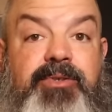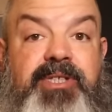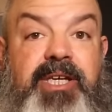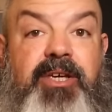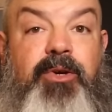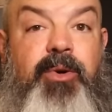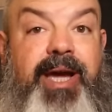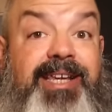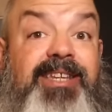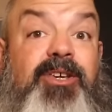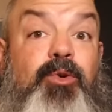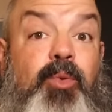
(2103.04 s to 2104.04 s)
used to you
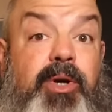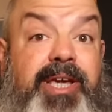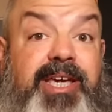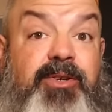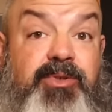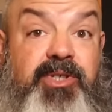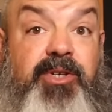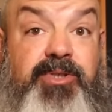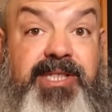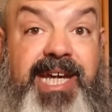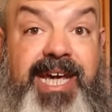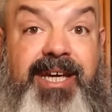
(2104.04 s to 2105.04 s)
and you will get used to your
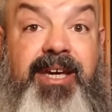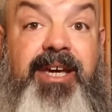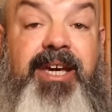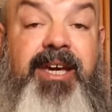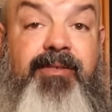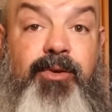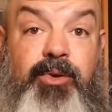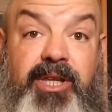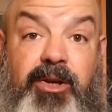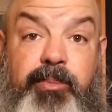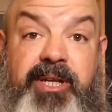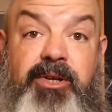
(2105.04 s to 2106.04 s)
snake. If you're a
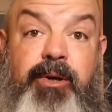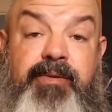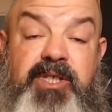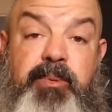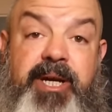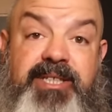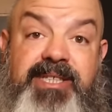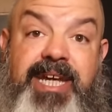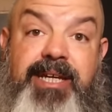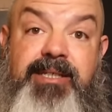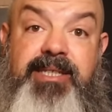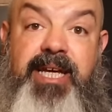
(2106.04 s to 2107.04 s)
little bit nervous about
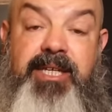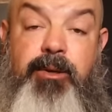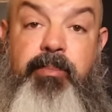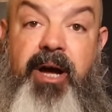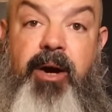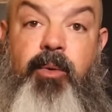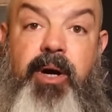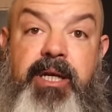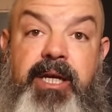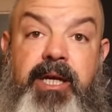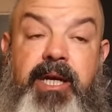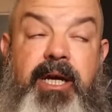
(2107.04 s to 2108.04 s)
snakes and you bought
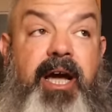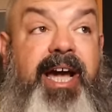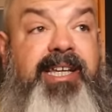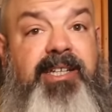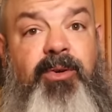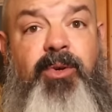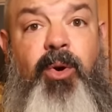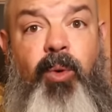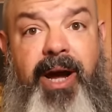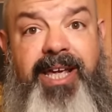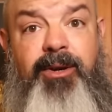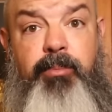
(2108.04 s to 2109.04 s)
one, I don't know
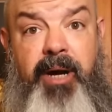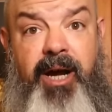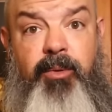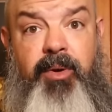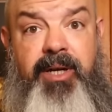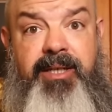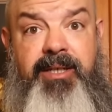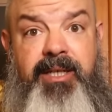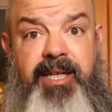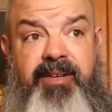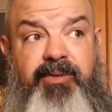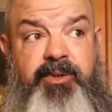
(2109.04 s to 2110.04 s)
why you bought one
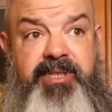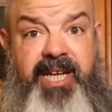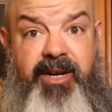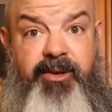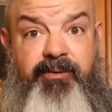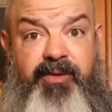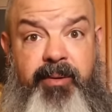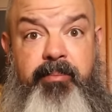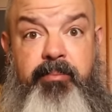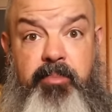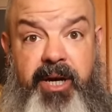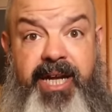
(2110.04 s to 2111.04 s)
if you're scared of
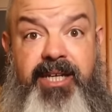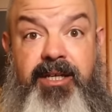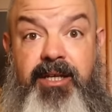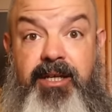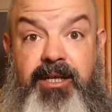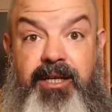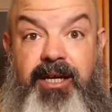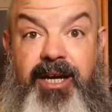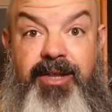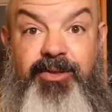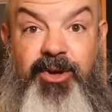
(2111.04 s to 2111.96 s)
them, but uh,